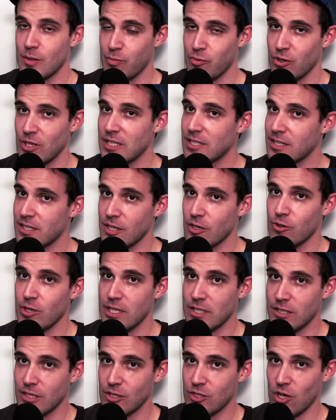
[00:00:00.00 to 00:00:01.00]
a pretty
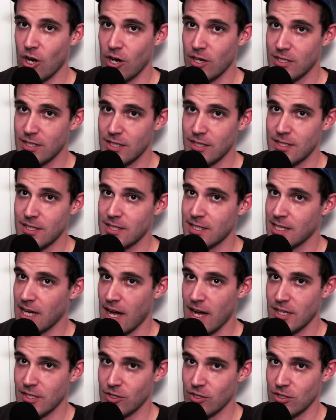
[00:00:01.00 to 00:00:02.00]
serious guitar
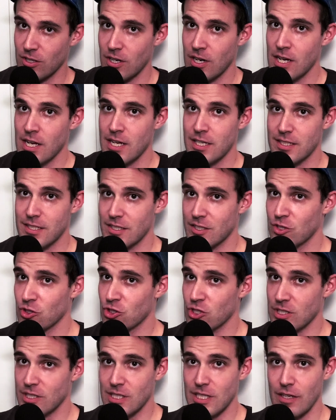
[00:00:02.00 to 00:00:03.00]
synthesizer. This
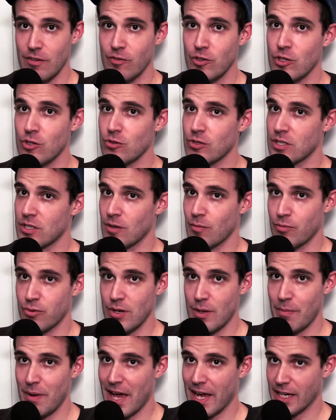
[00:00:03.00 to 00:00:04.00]
isn't just giving you some
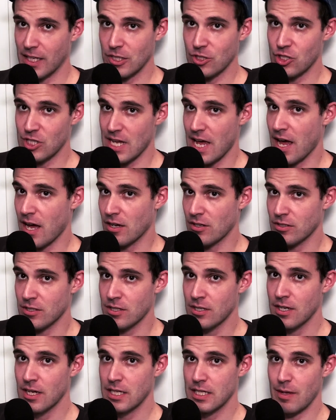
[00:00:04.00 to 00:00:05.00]
prepackaged
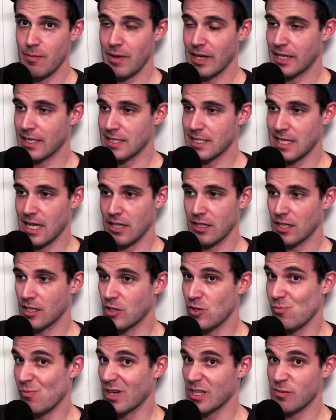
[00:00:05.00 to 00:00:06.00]
sounds that make it sound
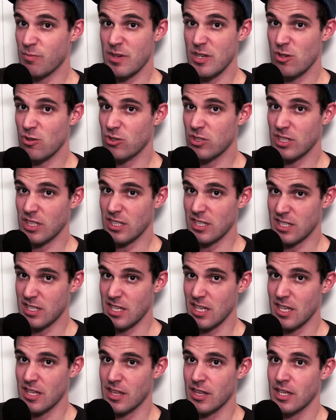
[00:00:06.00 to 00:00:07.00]
like you must be using a
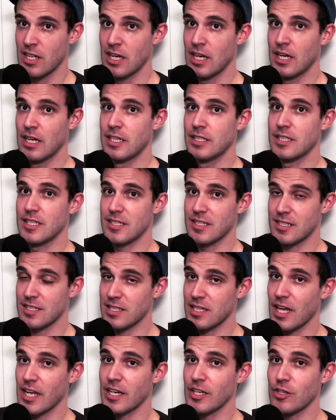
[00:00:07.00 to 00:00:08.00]
synth. This
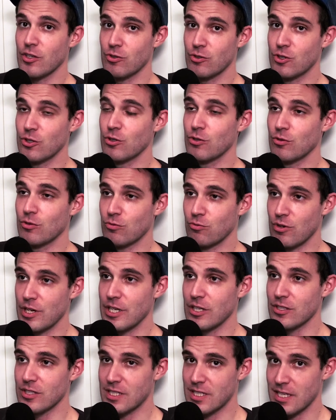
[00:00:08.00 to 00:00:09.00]
is letting you do
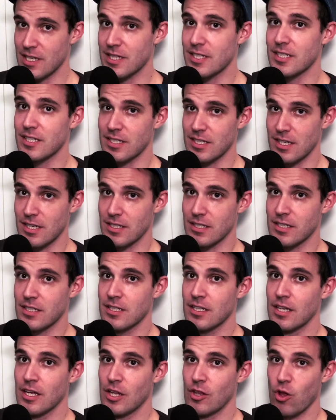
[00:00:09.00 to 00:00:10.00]
real
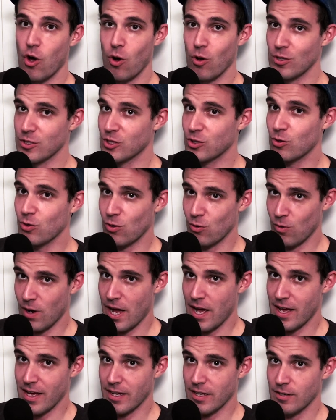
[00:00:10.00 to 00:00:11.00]
synthesis the old school
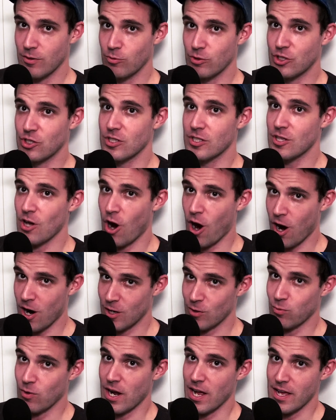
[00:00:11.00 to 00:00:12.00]
way, which is the
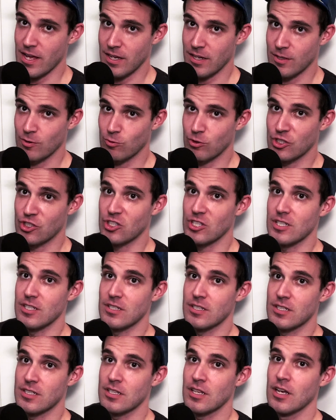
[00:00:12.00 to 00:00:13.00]
hard way, which
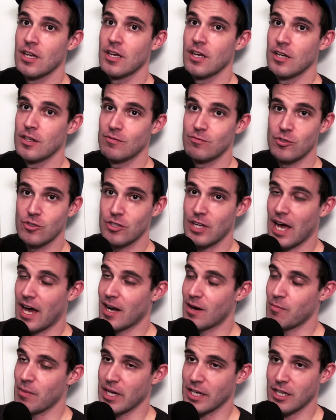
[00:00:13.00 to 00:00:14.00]
is you
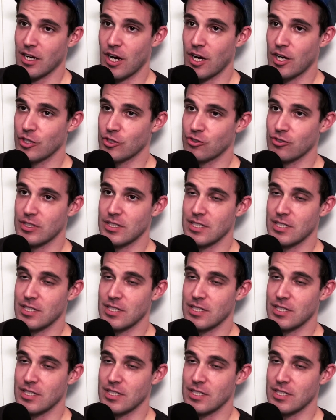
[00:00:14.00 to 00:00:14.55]
got to make 100